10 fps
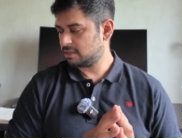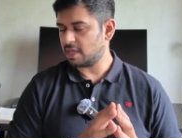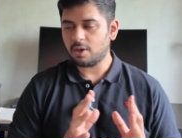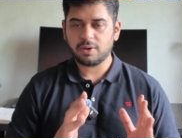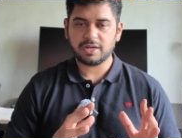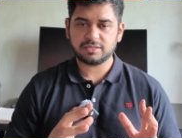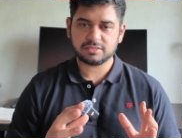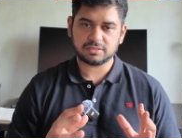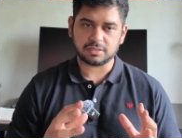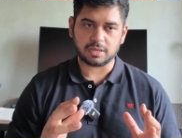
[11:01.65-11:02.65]
Now
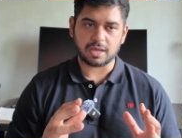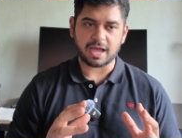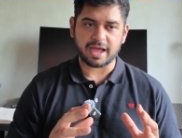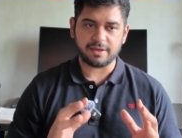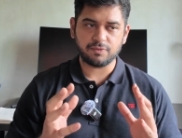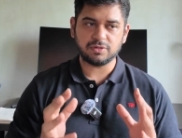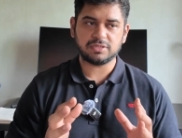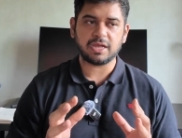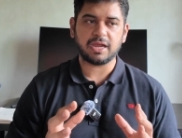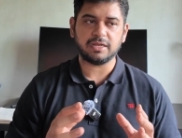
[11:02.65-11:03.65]
it's, I would
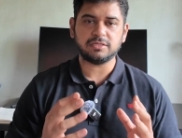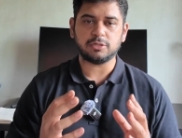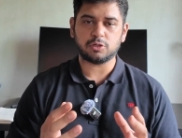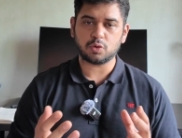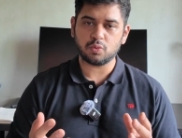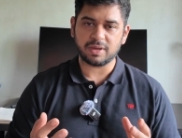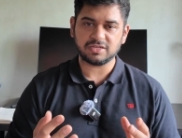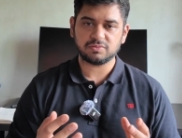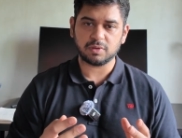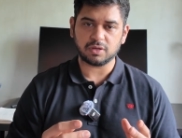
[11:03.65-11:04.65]
say it's a true
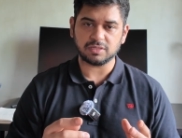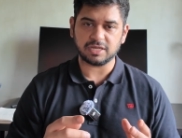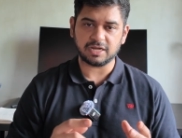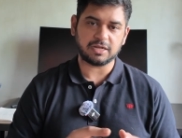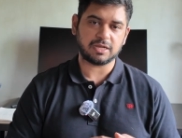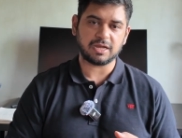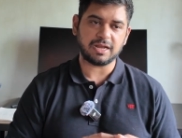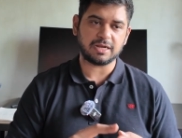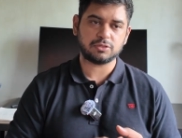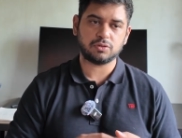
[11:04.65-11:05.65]
mesh, because it
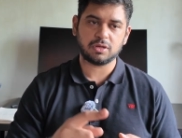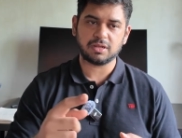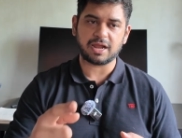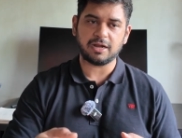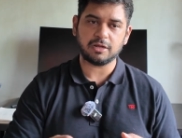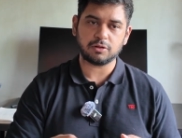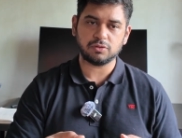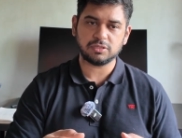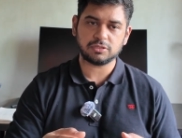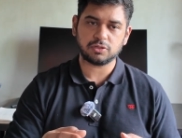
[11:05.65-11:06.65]
connects to the rider
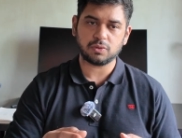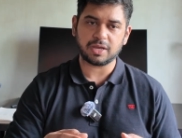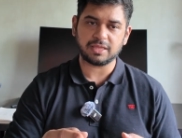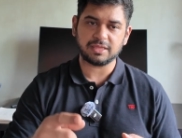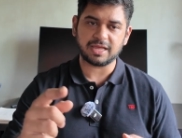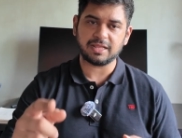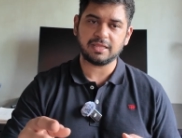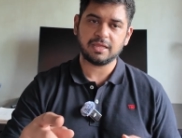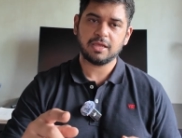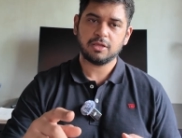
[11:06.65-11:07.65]
closest to you, and
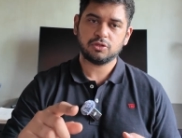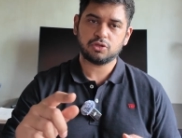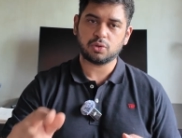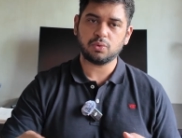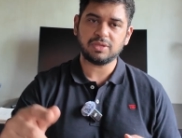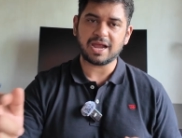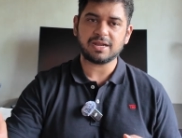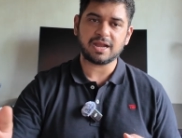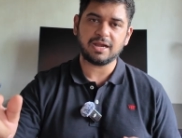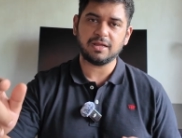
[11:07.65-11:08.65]
then through
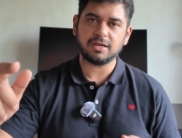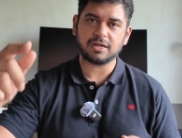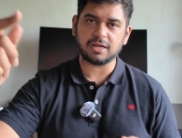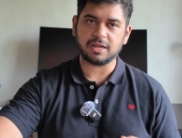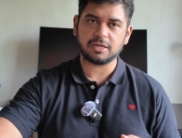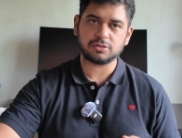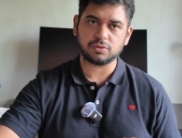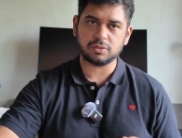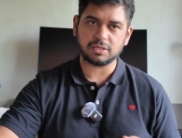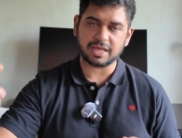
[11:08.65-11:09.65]
that rider it connects
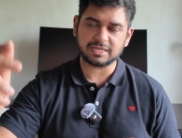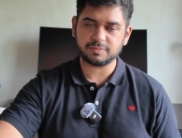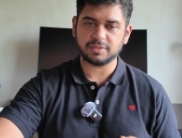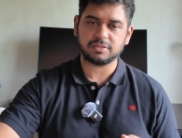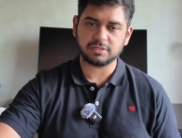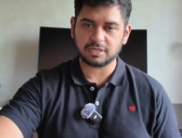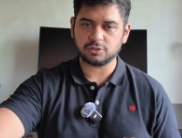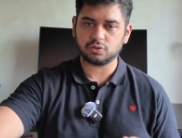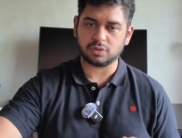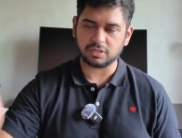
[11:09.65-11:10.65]
to the next person,
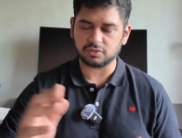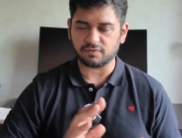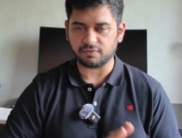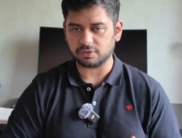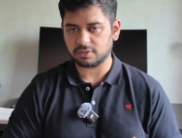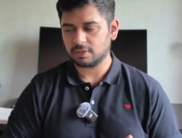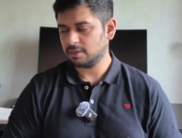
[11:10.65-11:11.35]
and so on and so forth.